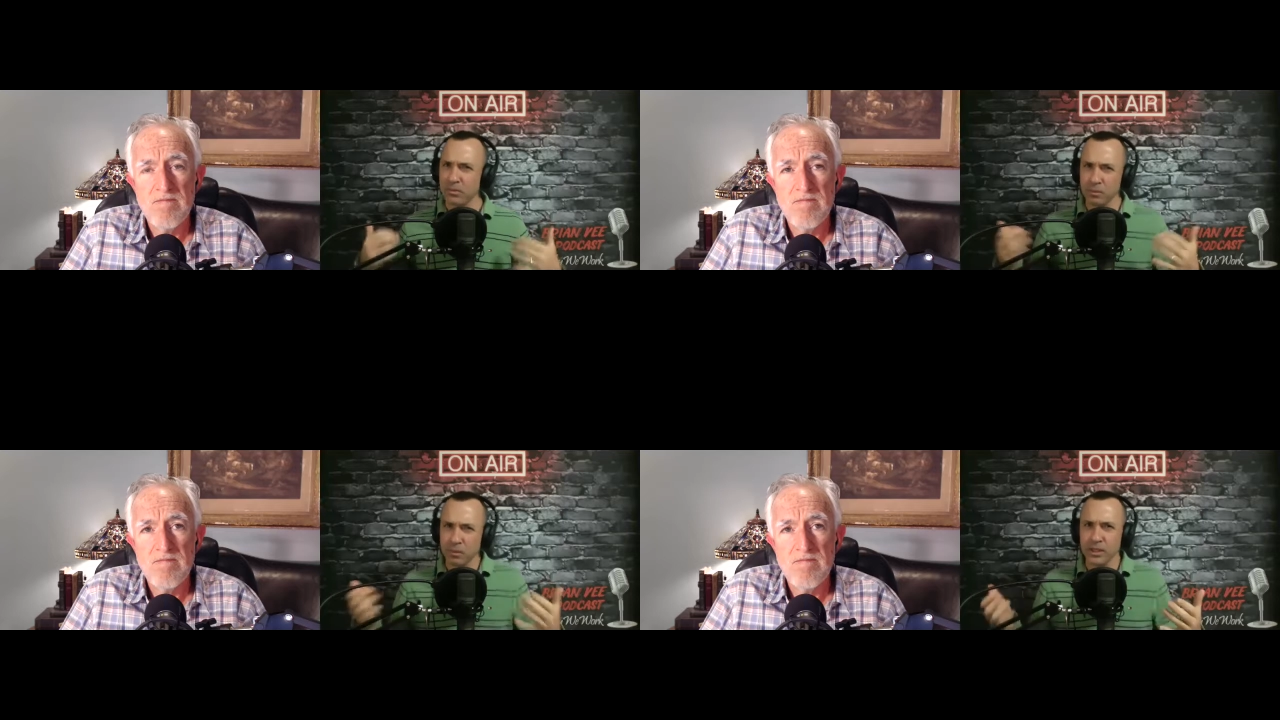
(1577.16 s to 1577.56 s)

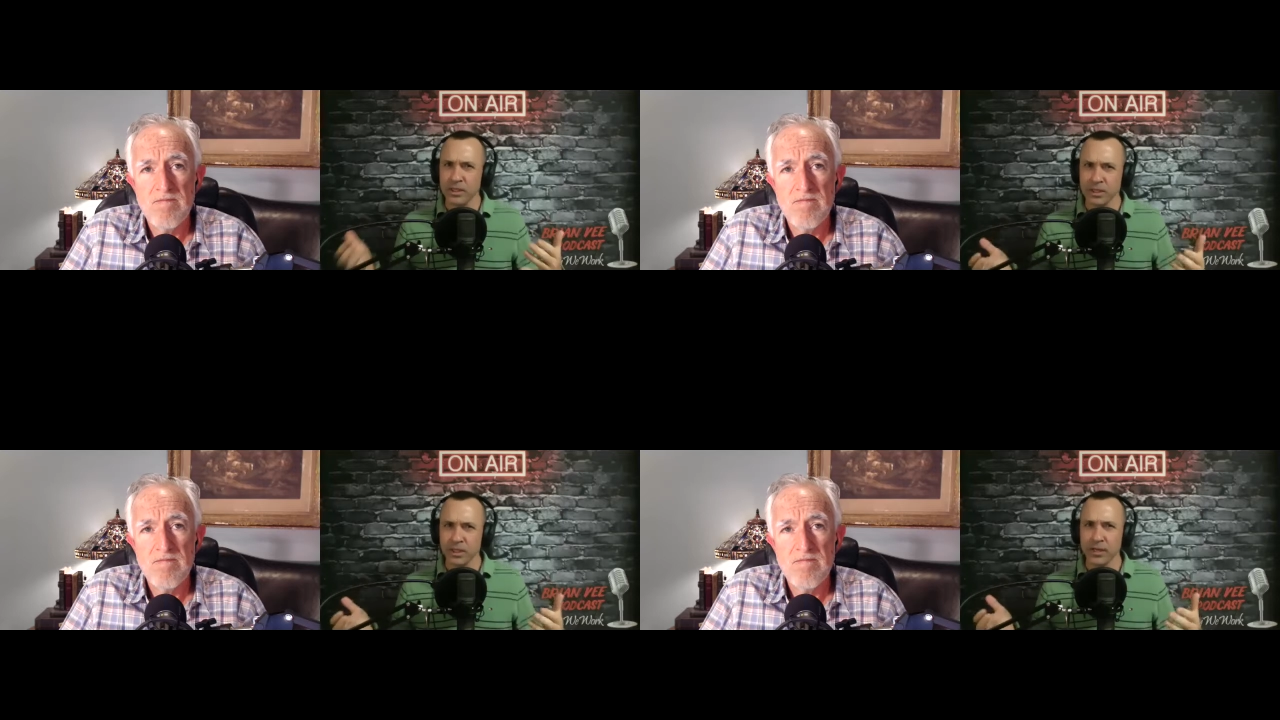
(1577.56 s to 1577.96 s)
Speaker 1: what
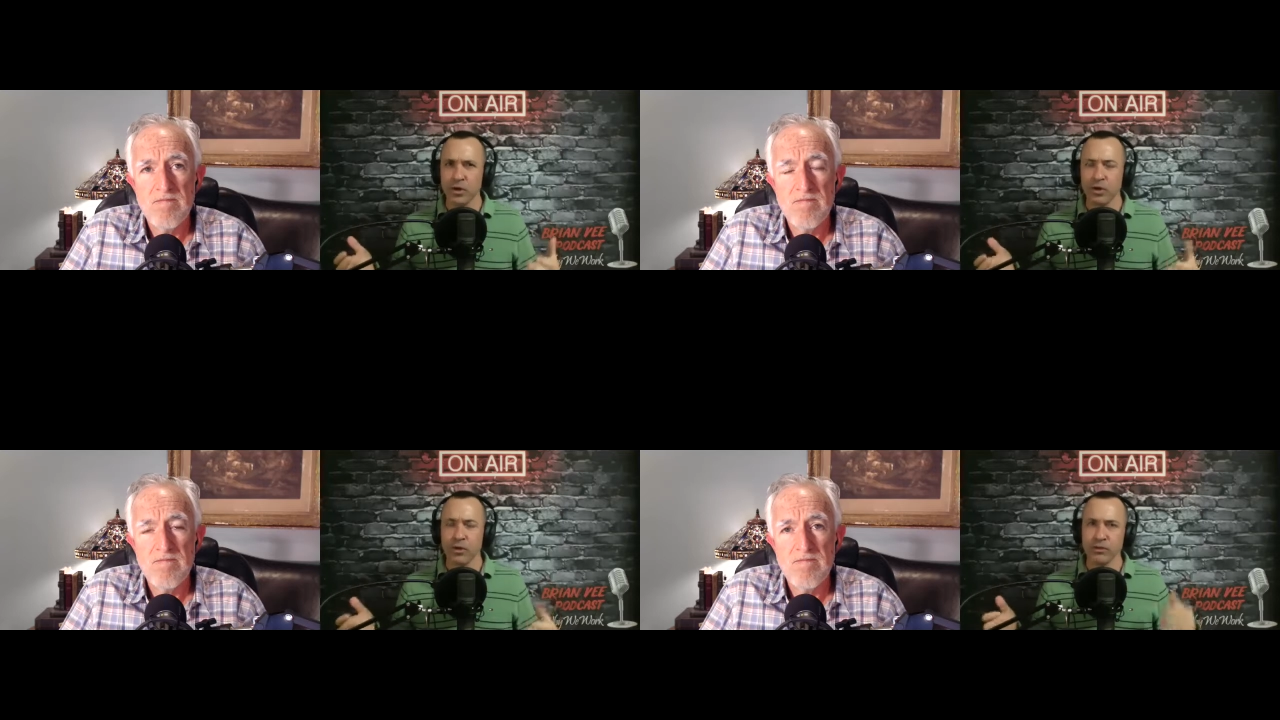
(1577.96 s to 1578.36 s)
little I
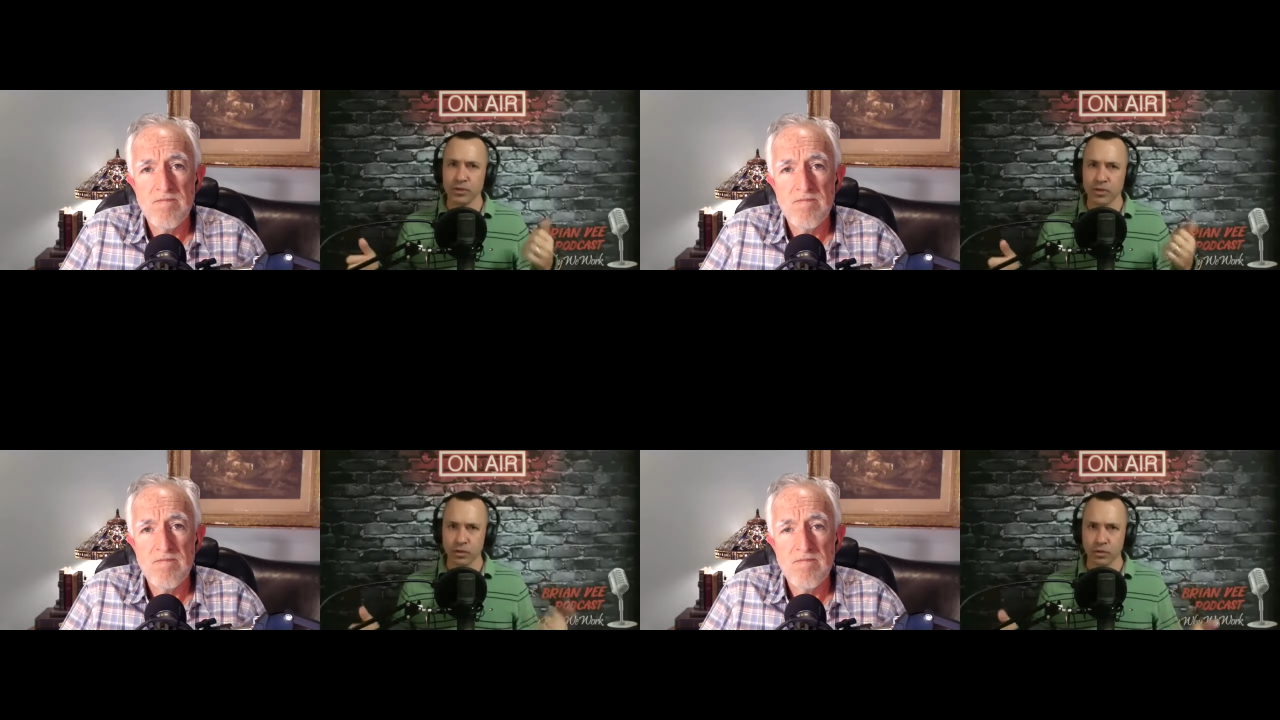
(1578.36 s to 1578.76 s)
know of
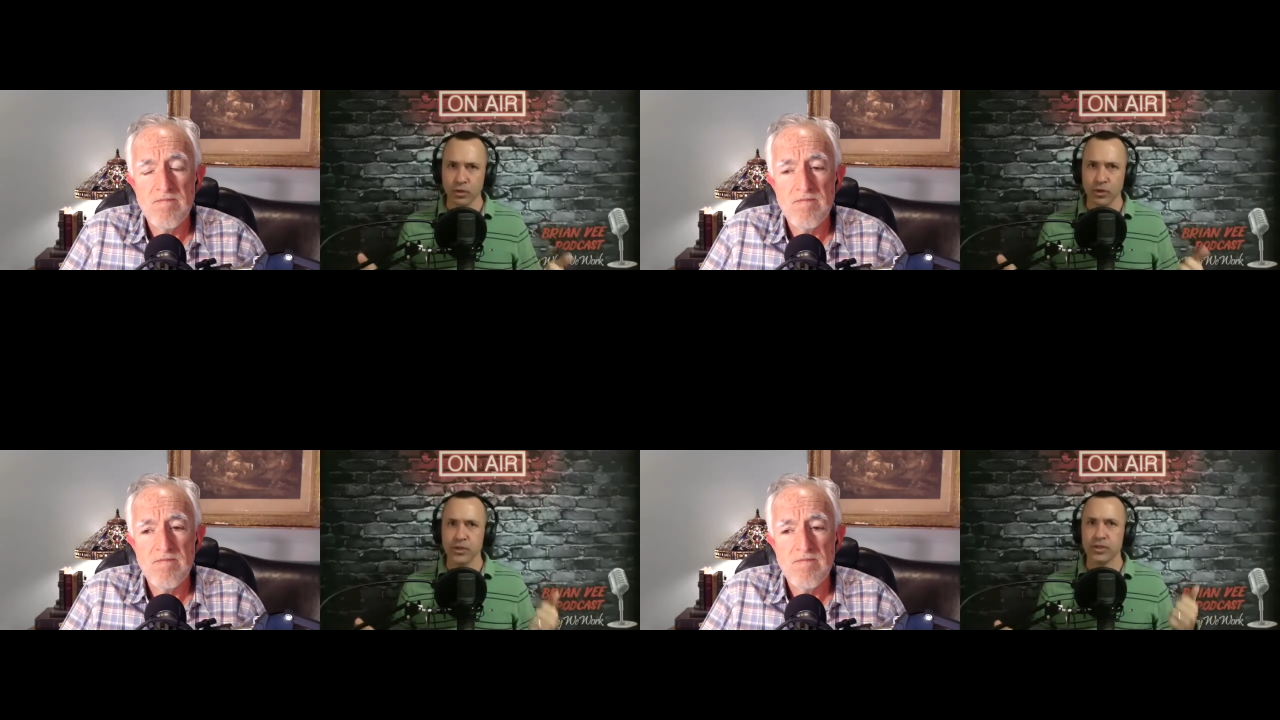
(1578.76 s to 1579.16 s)

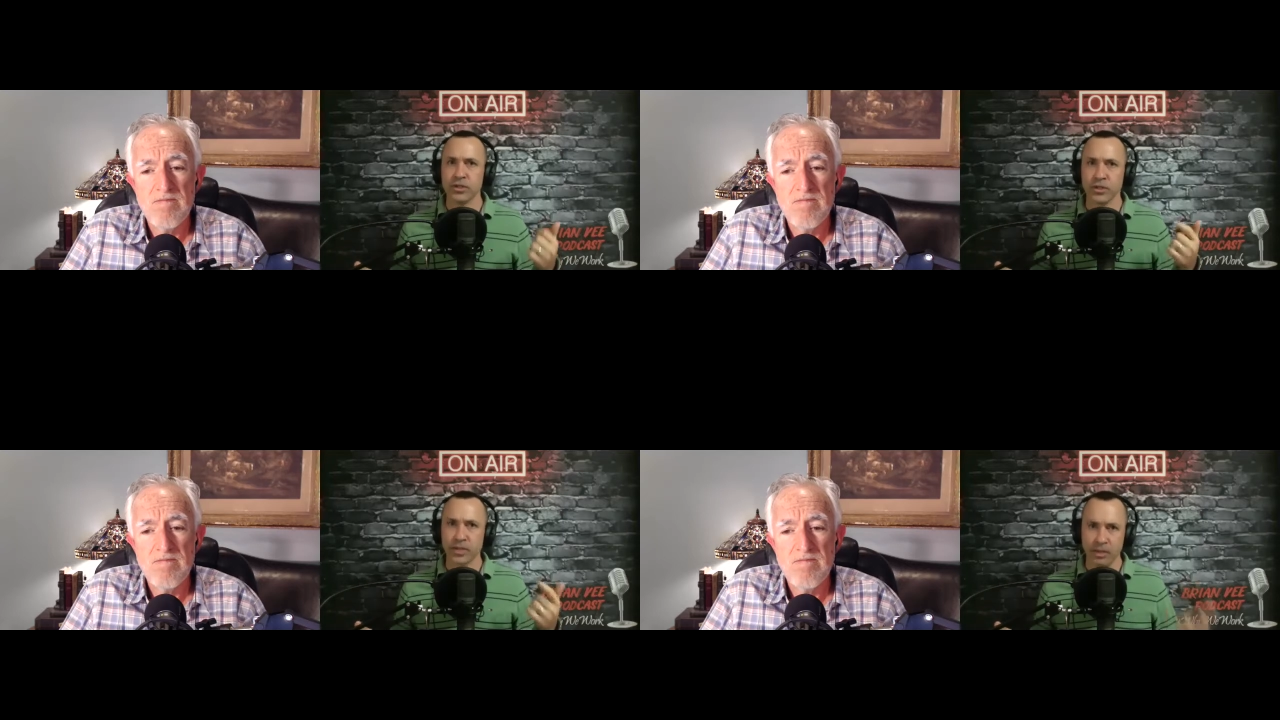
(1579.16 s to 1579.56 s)

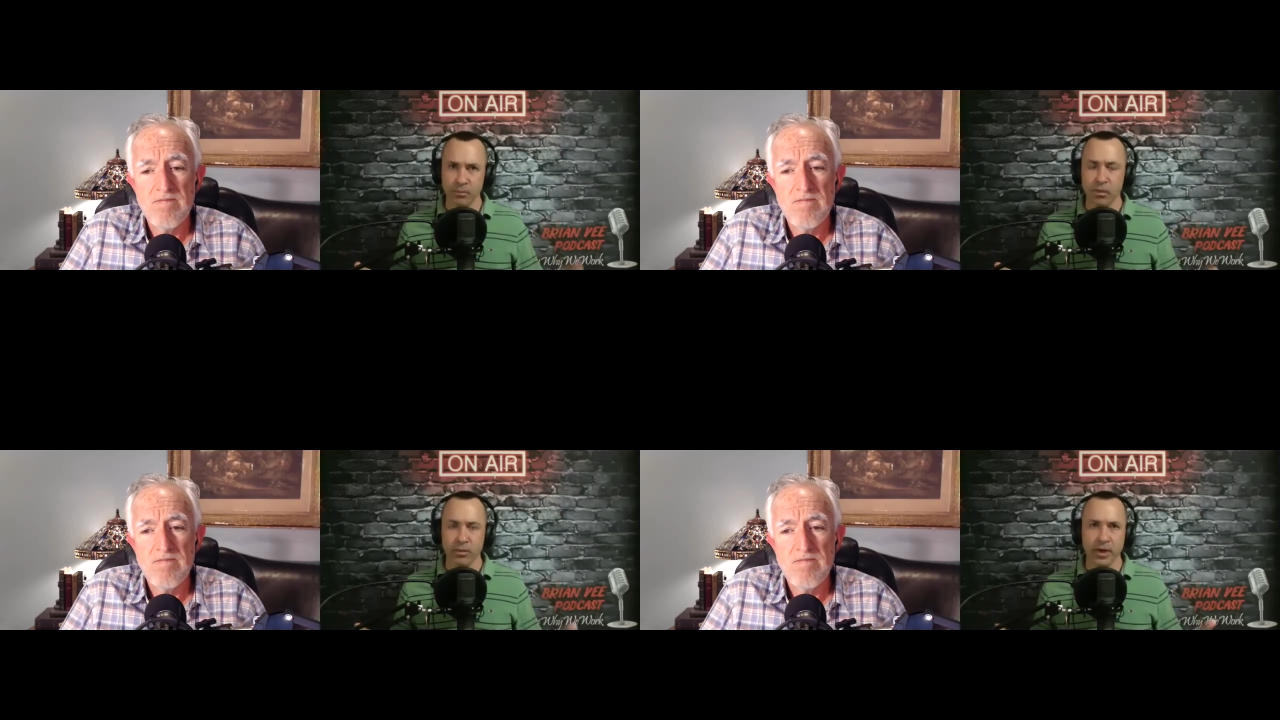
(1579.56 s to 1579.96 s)
storage and
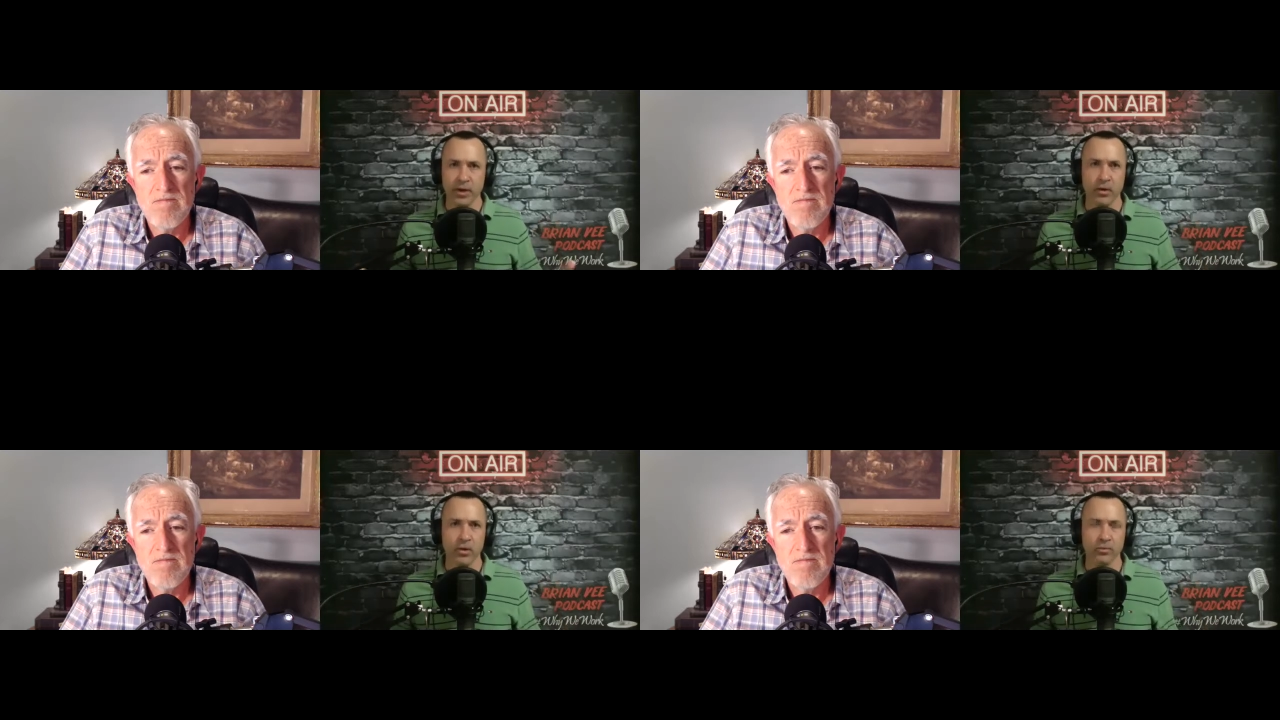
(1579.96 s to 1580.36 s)
mobile
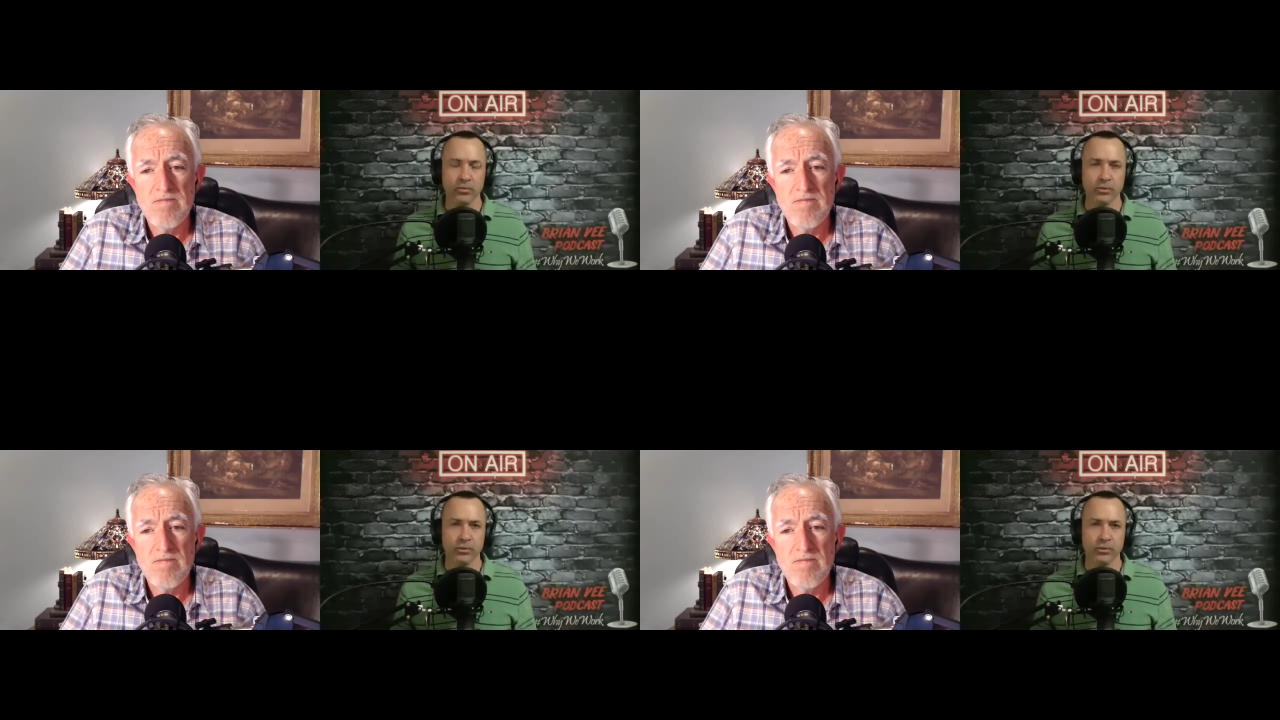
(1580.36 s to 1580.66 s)
mm-hmm. homes?